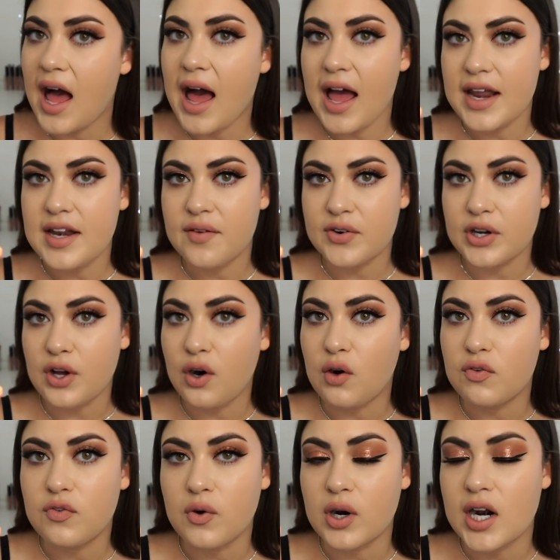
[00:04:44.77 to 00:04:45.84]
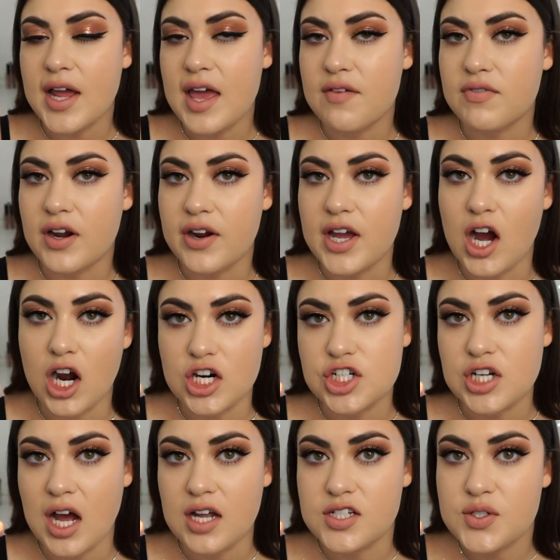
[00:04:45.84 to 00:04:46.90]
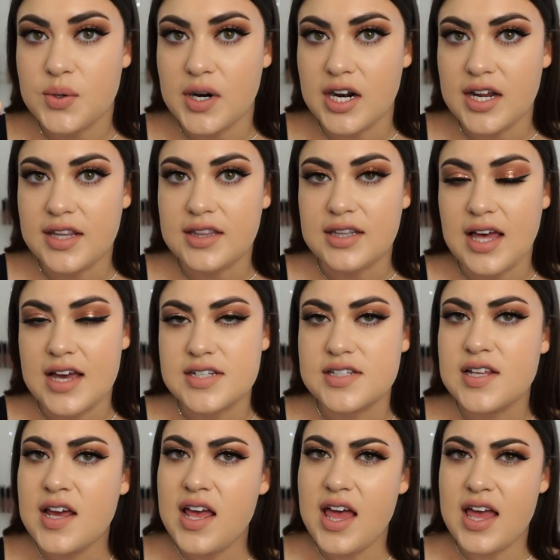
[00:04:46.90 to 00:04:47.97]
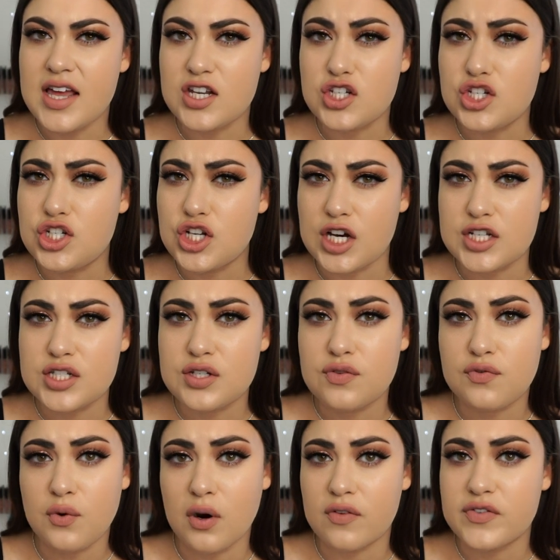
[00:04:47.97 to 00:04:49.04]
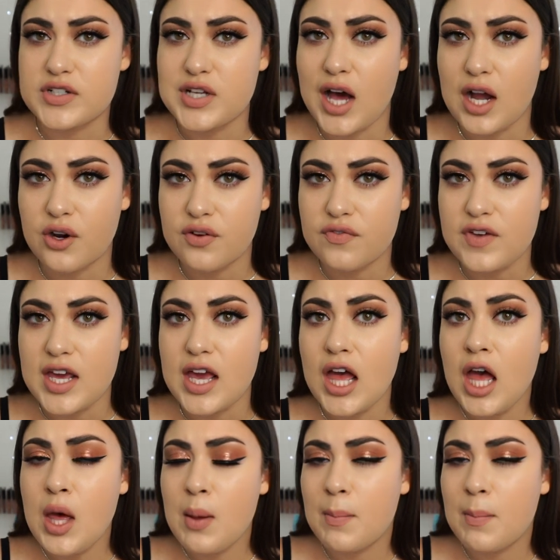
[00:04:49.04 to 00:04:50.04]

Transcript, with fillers: I never go for a very harsh contour unless it's just for photography,